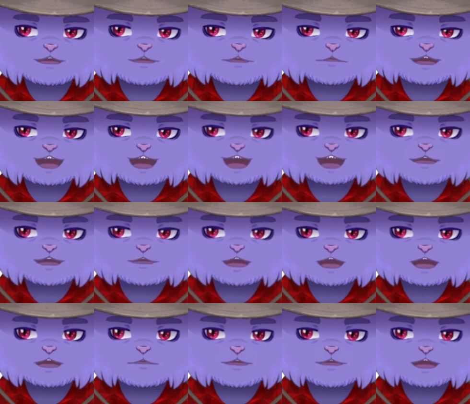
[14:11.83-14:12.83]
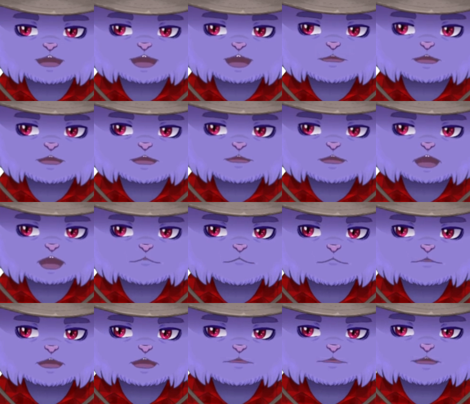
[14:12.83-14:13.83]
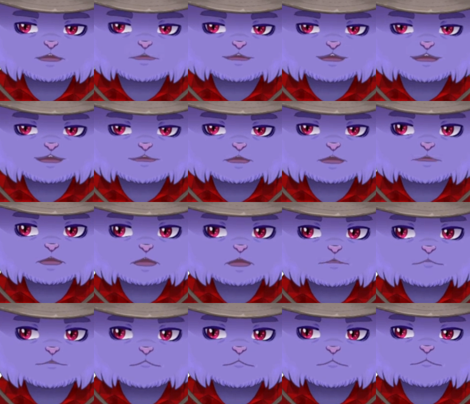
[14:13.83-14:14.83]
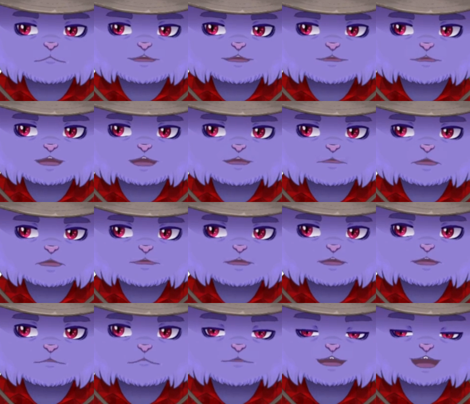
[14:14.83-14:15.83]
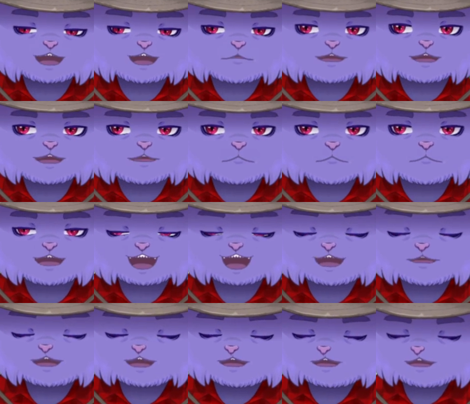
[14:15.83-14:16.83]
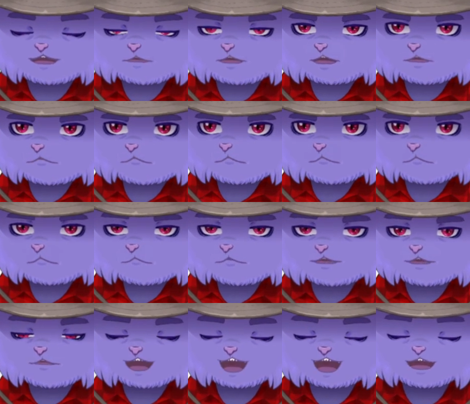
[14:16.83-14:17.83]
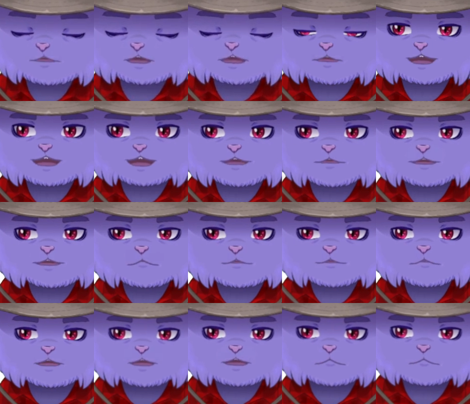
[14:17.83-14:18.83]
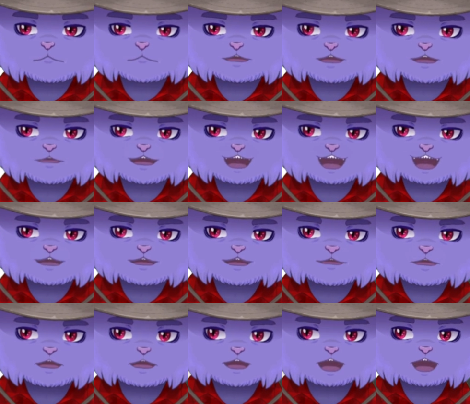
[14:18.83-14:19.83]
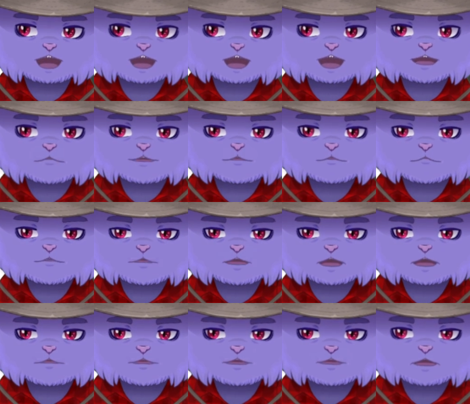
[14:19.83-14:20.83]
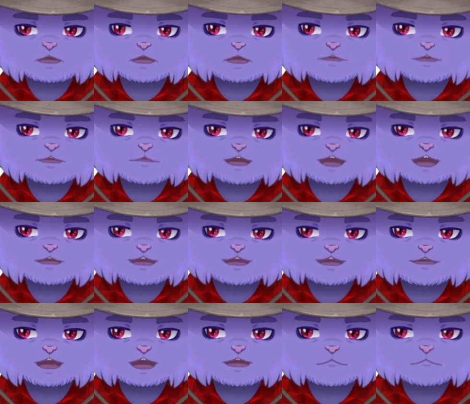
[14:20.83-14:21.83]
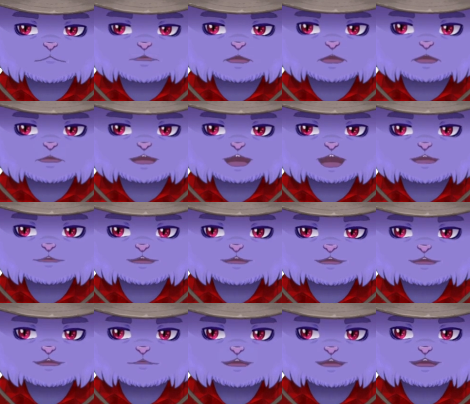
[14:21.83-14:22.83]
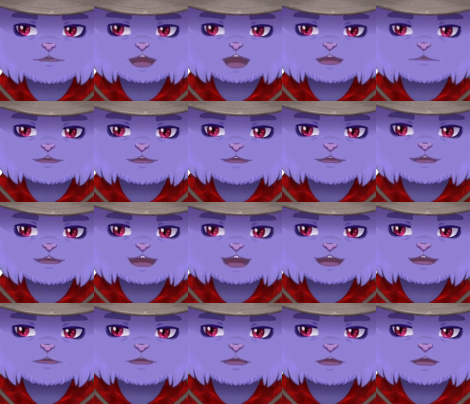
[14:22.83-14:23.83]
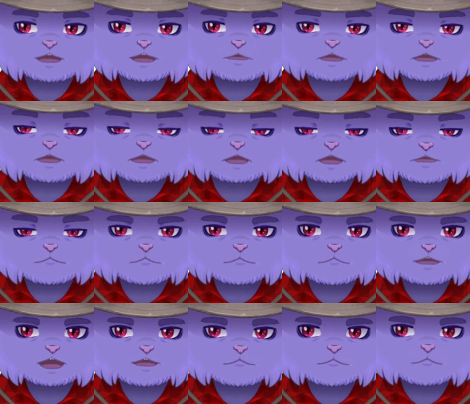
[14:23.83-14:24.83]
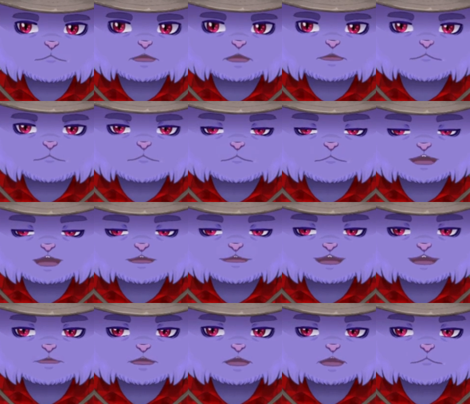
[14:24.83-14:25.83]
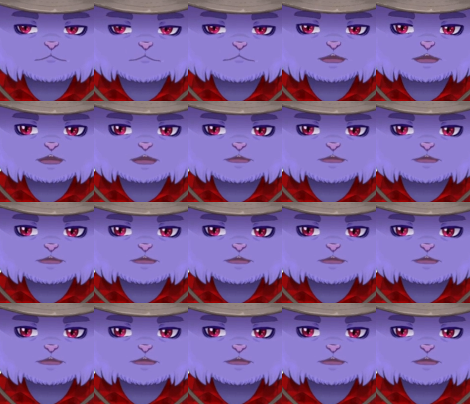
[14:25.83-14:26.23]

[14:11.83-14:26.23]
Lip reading: So as a result of going into appeals, I had to wait numerous days. And in the process, one of the things that the person did that got into my account was, in addition to transferring all the money out, they also attempted to move money from my actual bank